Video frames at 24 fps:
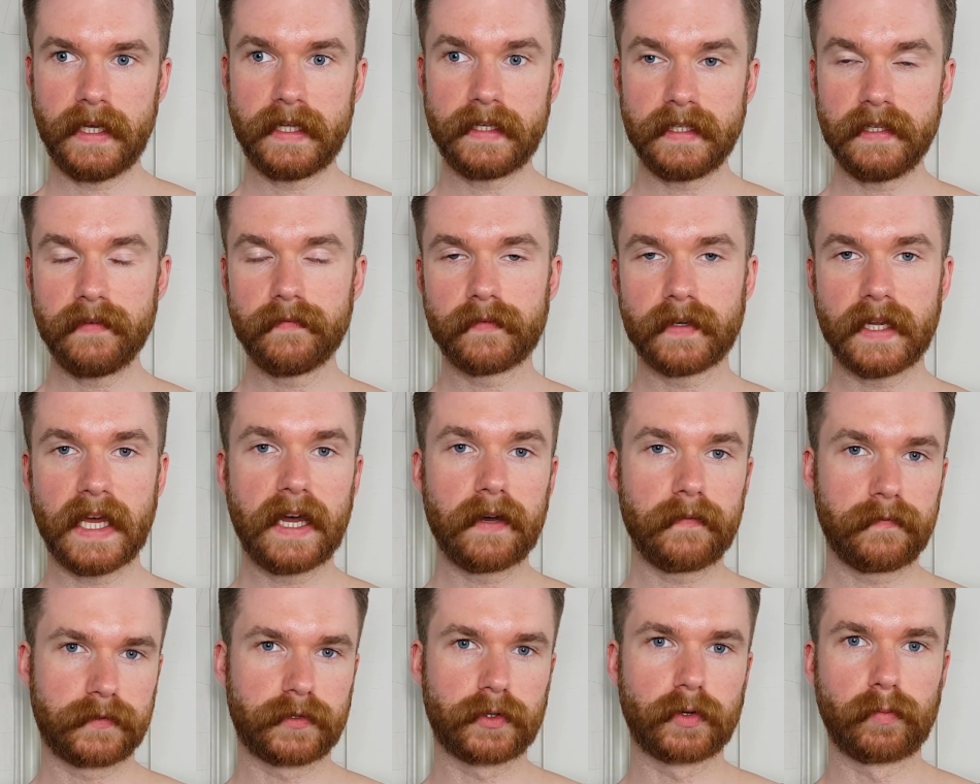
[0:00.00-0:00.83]
and even
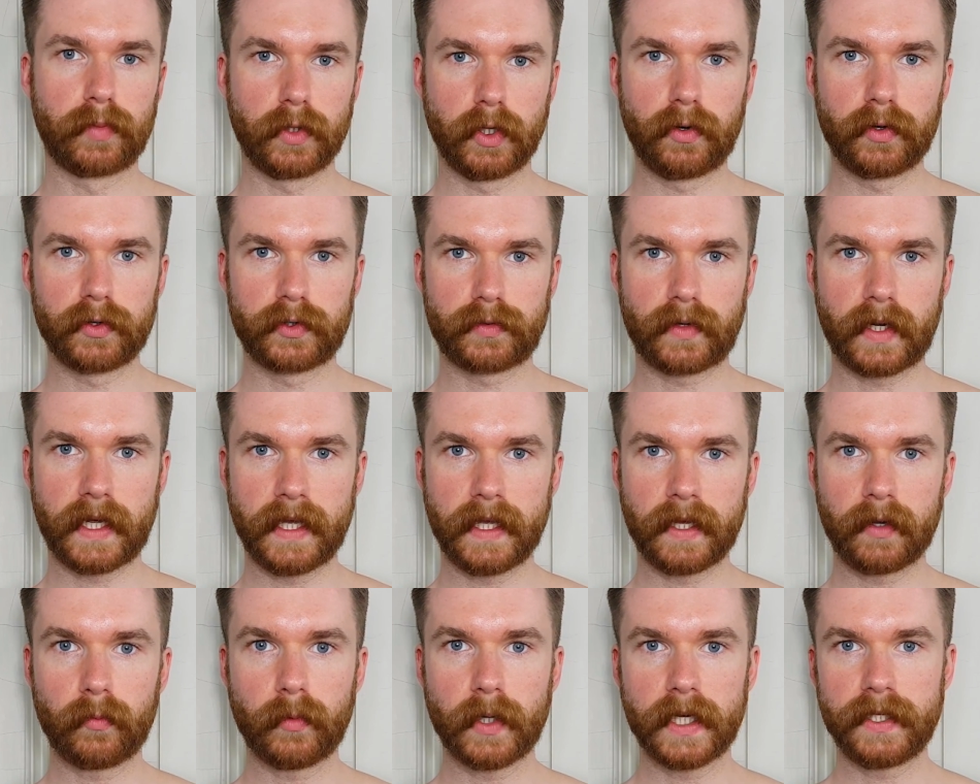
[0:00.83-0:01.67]
after blow
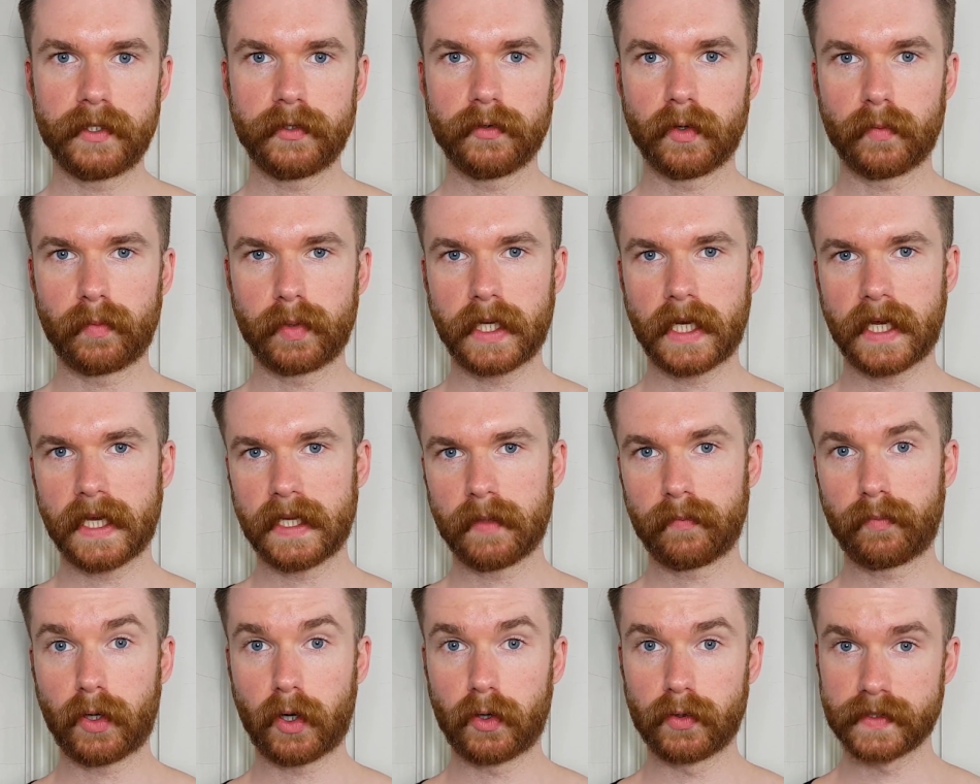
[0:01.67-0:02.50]
drying when you apply
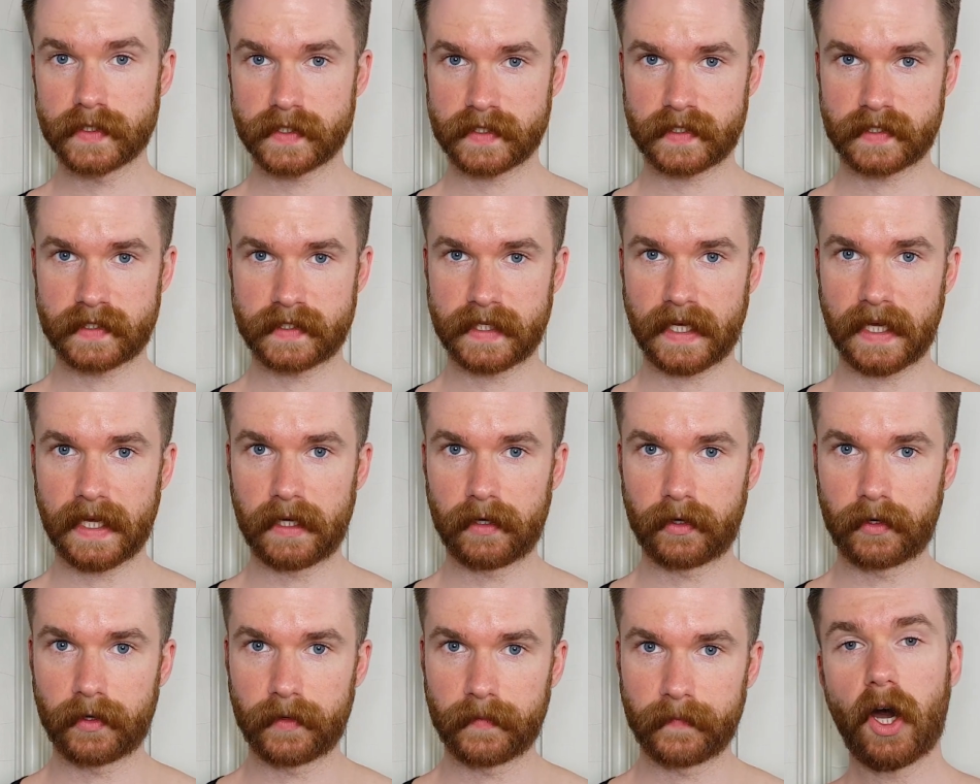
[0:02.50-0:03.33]
a post
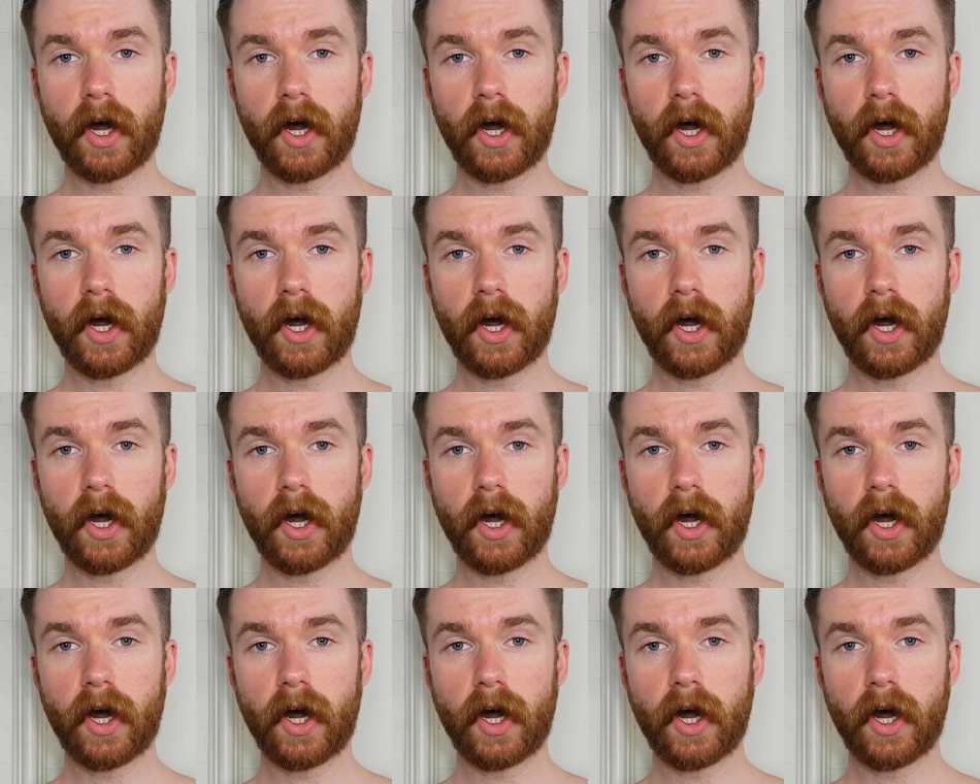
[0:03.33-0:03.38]
styler.